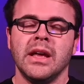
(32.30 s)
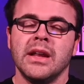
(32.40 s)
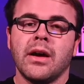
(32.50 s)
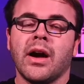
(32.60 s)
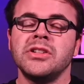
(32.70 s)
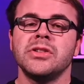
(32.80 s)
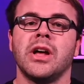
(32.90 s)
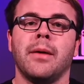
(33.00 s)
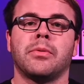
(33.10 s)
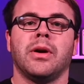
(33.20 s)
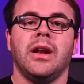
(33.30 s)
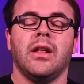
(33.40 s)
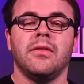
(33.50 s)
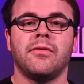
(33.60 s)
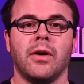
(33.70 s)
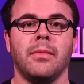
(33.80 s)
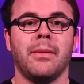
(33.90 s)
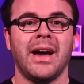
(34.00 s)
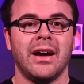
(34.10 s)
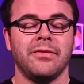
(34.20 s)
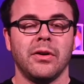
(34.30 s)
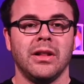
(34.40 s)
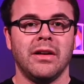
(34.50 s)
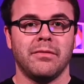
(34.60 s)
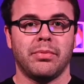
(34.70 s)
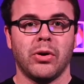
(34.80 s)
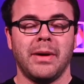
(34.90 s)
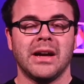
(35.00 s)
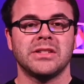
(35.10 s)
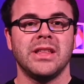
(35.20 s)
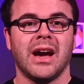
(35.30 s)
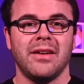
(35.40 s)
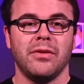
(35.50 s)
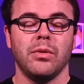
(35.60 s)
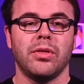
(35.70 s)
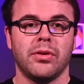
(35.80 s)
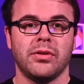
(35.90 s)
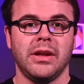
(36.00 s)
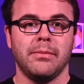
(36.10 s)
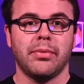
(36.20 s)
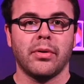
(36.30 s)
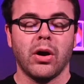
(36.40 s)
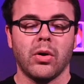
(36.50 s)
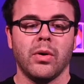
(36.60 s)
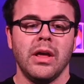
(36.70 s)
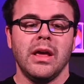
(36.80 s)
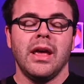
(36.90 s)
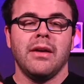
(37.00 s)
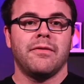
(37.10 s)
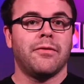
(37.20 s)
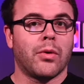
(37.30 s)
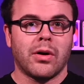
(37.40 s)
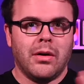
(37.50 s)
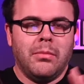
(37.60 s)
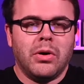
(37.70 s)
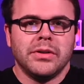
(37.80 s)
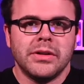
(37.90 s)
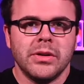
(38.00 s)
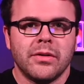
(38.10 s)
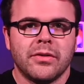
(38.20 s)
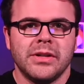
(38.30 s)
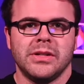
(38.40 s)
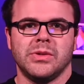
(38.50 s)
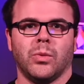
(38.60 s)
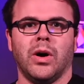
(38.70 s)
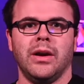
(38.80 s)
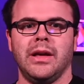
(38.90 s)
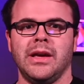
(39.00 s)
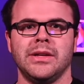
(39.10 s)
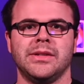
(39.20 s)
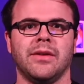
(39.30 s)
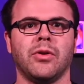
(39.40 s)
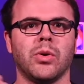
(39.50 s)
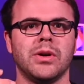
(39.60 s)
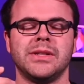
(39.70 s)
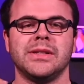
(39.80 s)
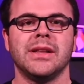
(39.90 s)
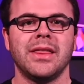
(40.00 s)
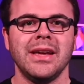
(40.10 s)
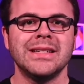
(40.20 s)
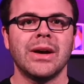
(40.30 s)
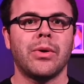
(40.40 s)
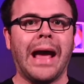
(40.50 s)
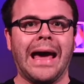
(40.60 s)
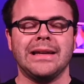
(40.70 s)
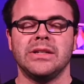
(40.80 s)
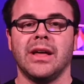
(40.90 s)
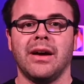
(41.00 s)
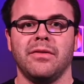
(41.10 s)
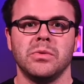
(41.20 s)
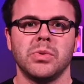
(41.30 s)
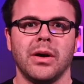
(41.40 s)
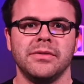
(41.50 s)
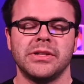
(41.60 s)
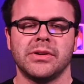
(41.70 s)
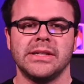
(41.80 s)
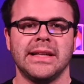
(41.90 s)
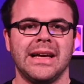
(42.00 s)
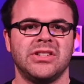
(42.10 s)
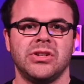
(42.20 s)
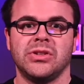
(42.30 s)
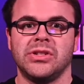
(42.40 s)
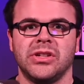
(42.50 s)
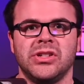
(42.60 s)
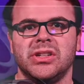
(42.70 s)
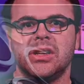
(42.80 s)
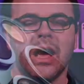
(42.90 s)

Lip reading: Now, I chose to upgrade from my iPhone 11 Pro Max to the iPhone 13 Pro for a multitude of reasons. One is, of course, things that were added to the iPhone 12 series last year, such as